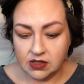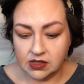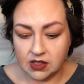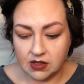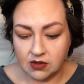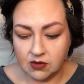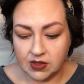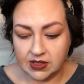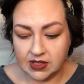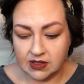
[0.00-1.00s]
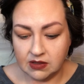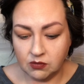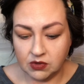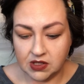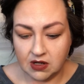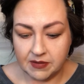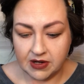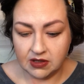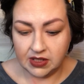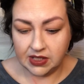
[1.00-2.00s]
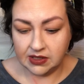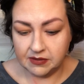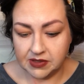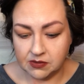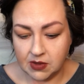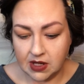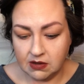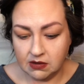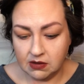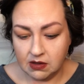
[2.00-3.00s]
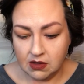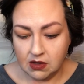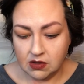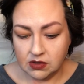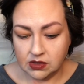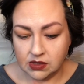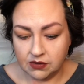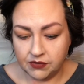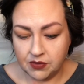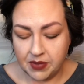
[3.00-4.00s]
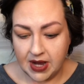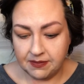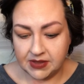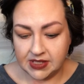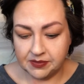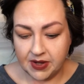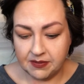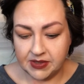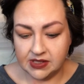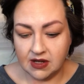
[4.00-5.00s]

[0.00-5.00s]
So, and then we'll talk about cleaning them as well. So if you pop these puppies